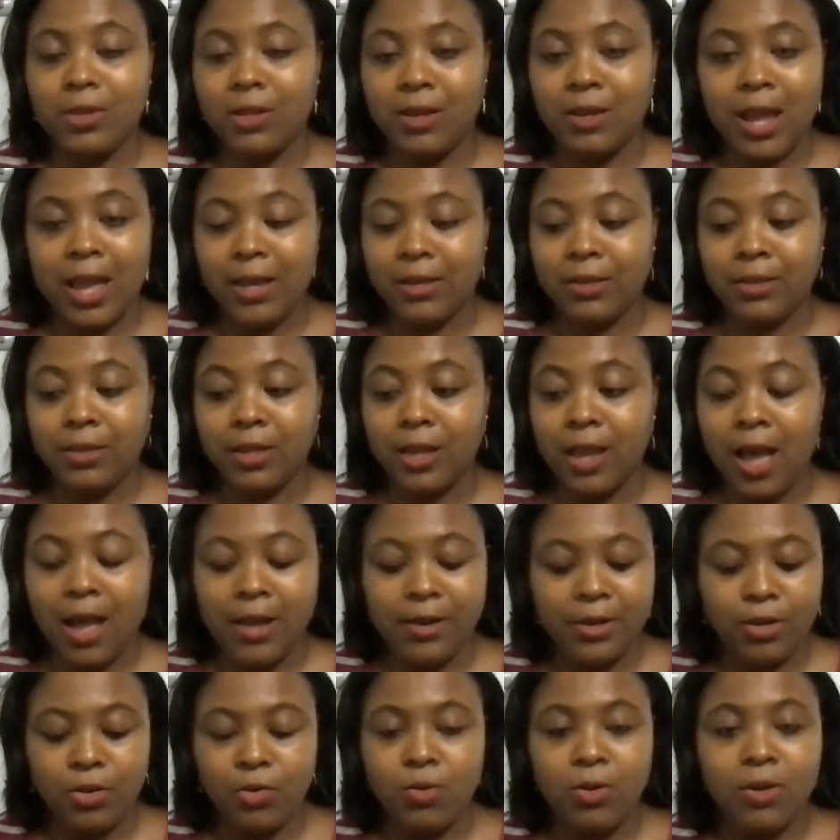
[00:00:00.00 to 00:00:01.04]
like they
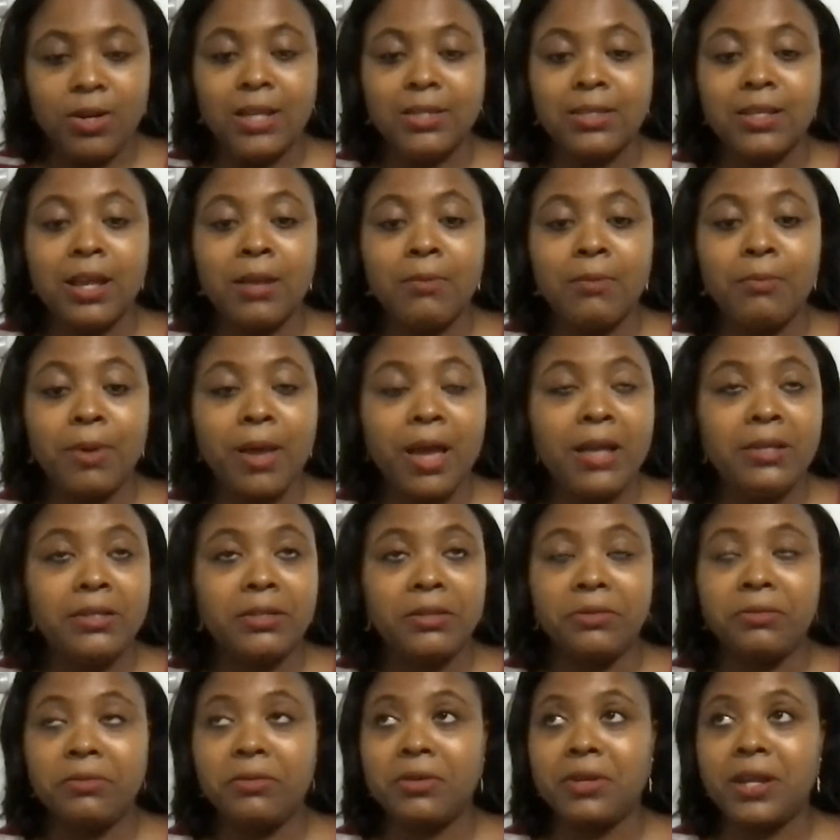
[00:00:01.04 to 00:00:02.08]
had they don't understand buyers
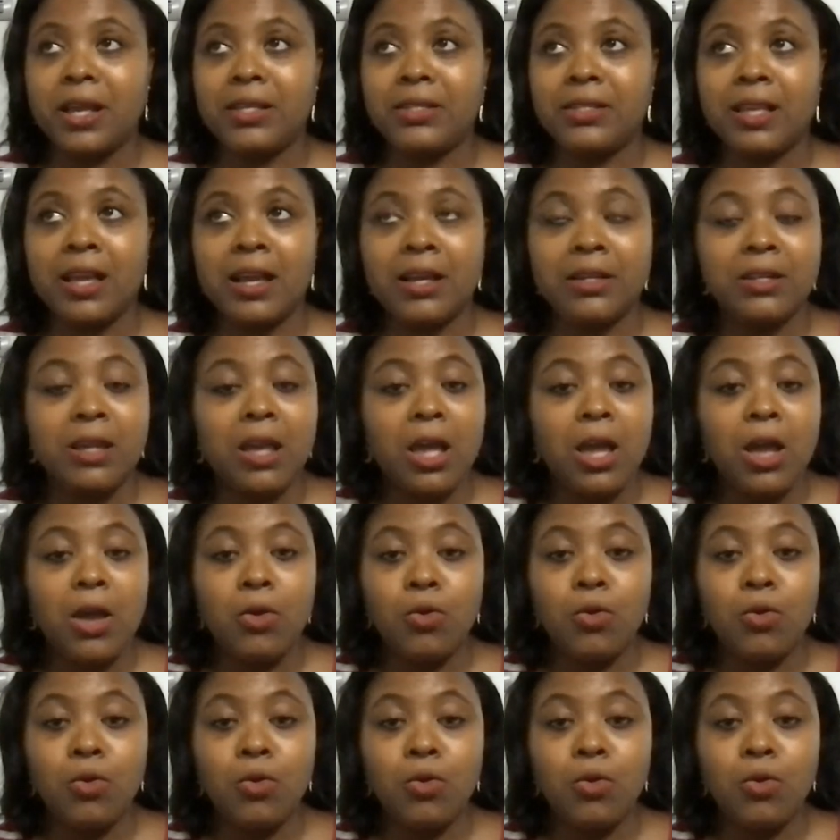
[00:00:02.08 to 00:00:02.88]
they don't understand